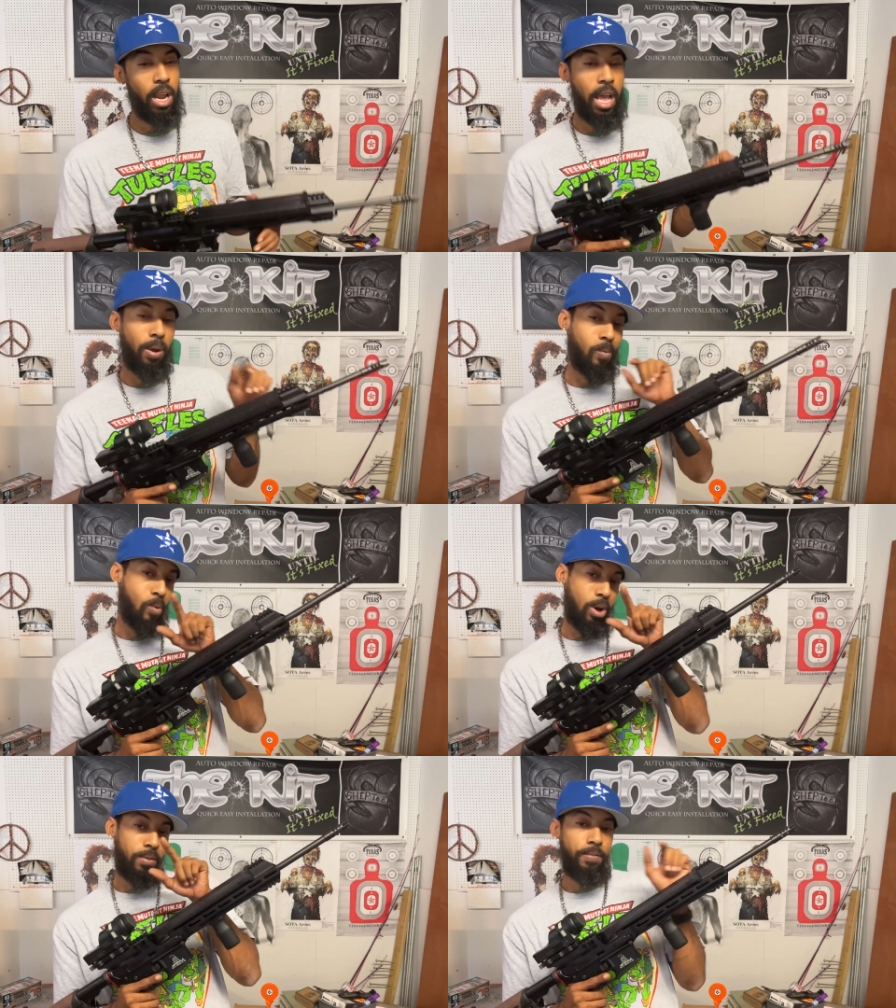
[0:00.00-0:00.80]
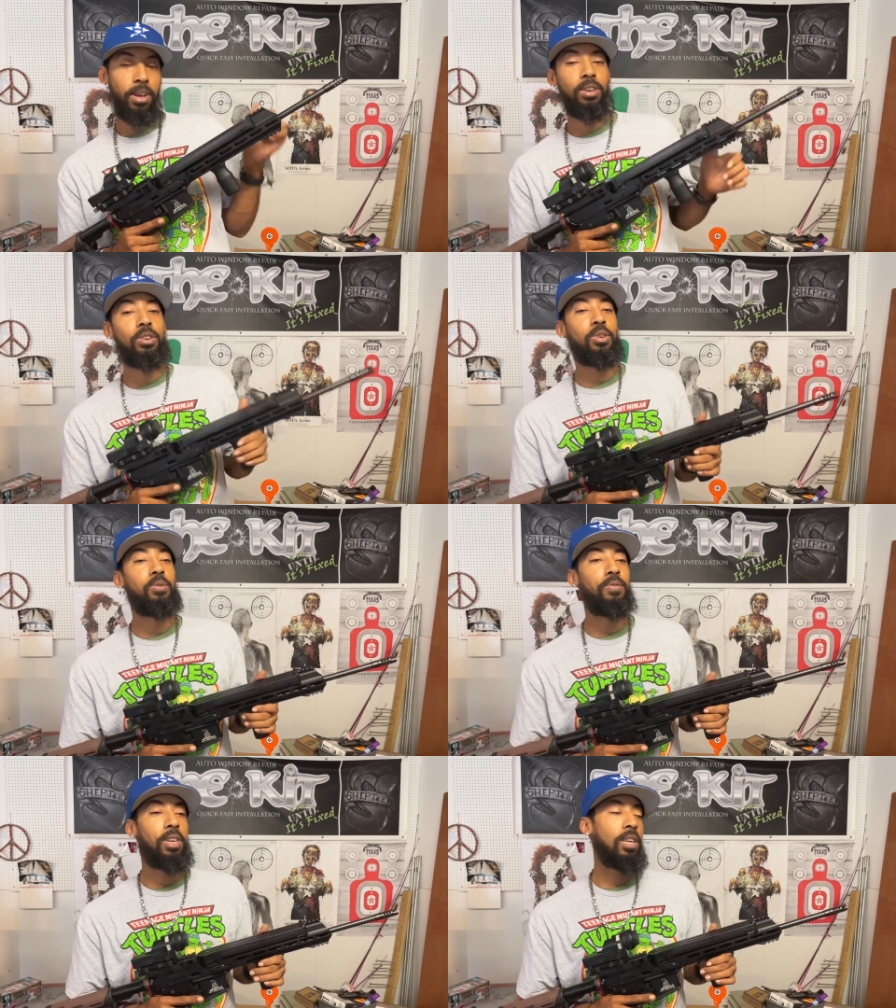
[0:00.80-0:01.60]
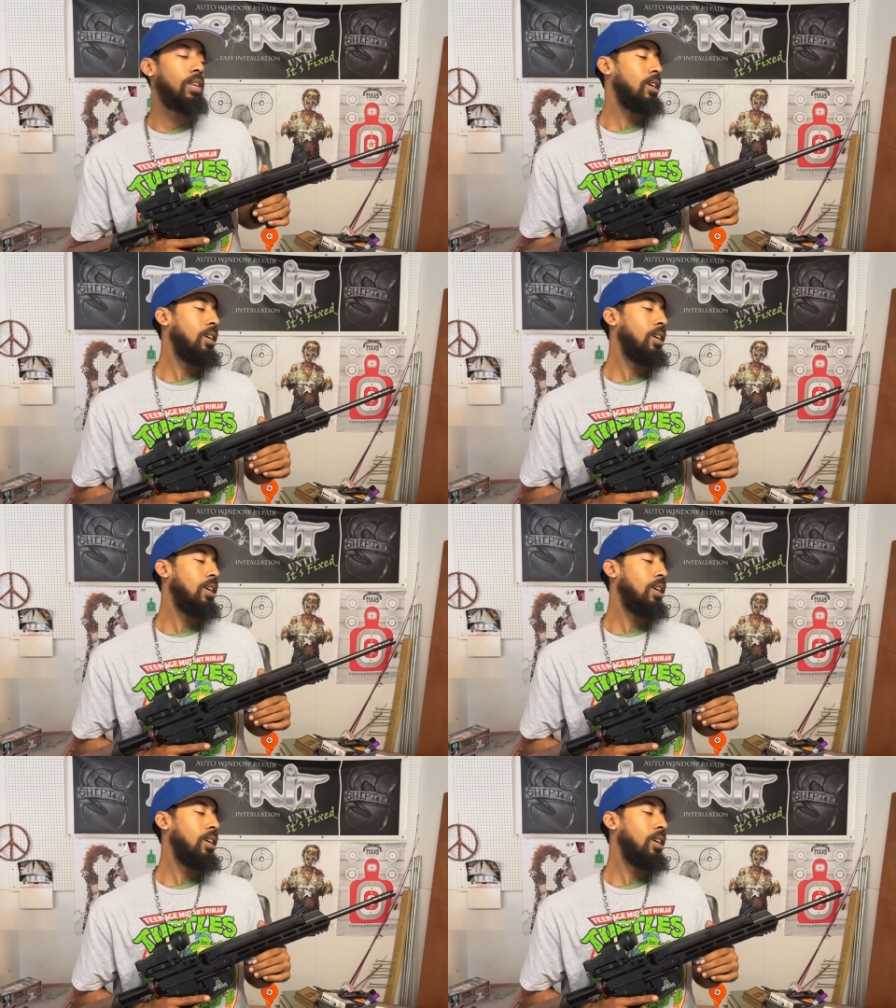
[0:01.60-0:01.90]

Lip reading: I had one failure to feed